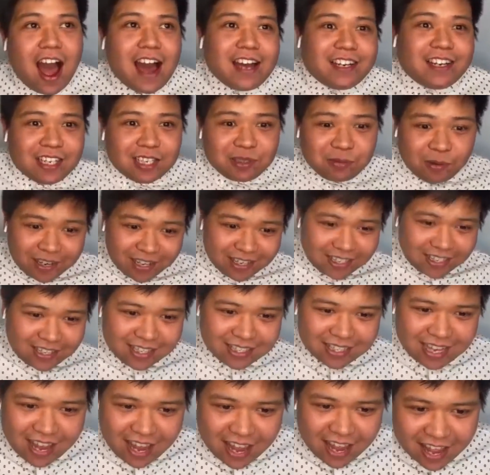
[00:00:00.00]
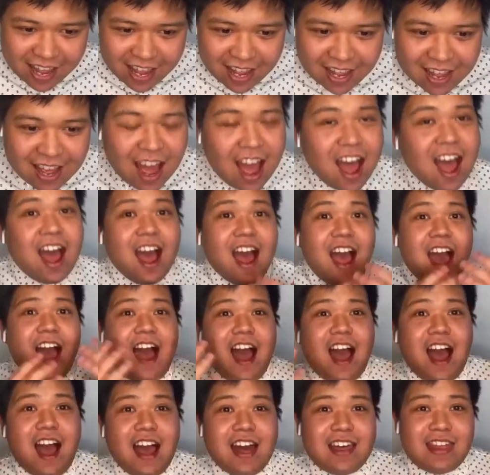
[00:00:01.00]
I just wanted to say
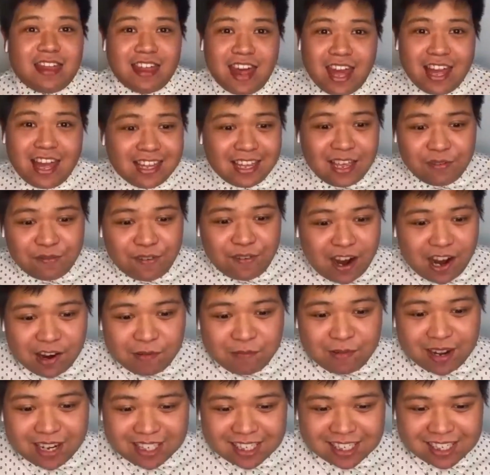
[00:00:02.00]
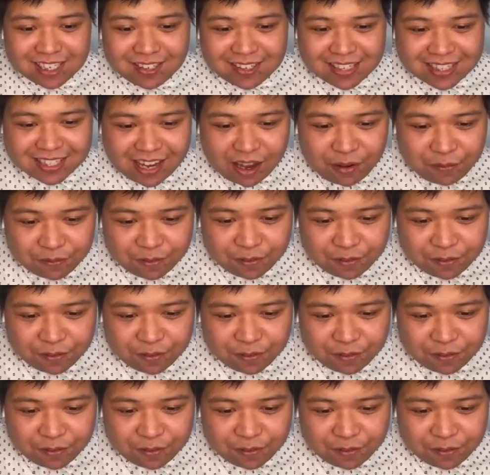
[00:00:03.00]
thank you very much, Tusse,